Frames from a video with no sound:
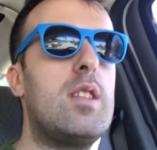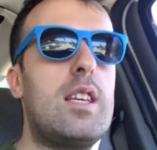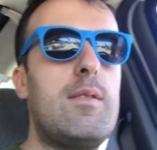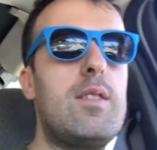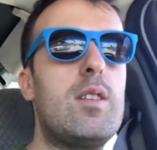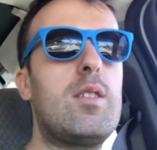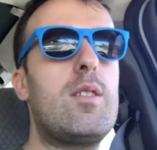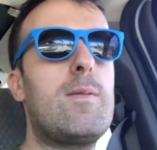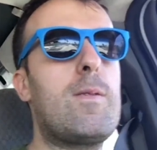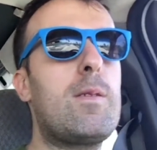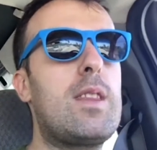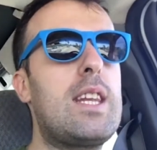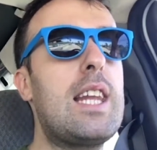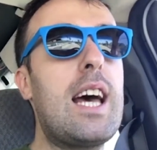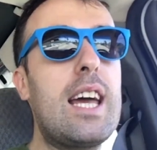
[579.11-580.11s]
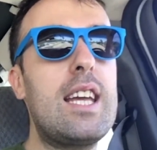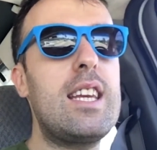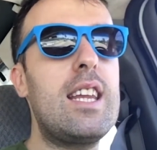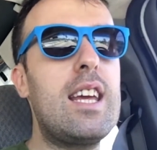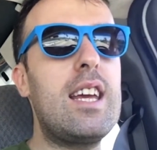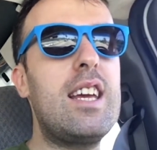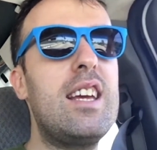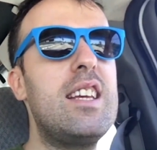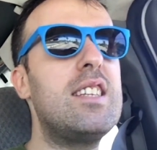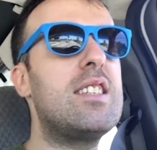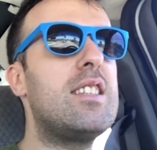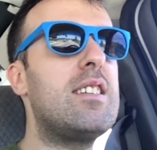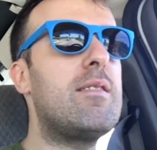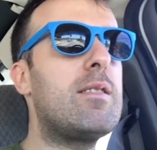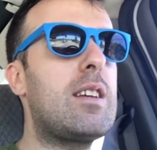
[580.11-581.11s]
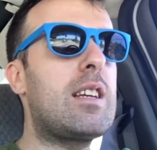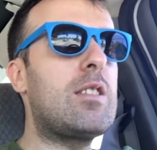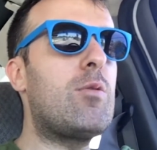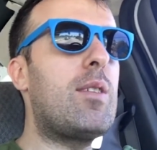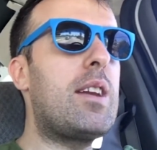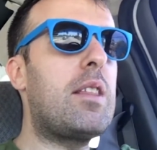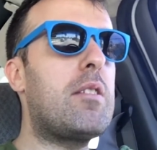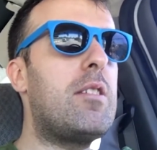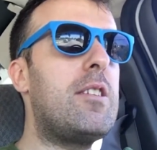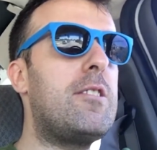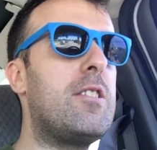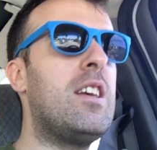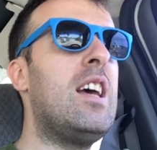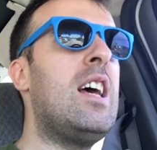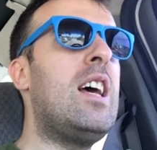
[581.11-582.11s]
even though they're from the 90s and they're like 20, 30 years.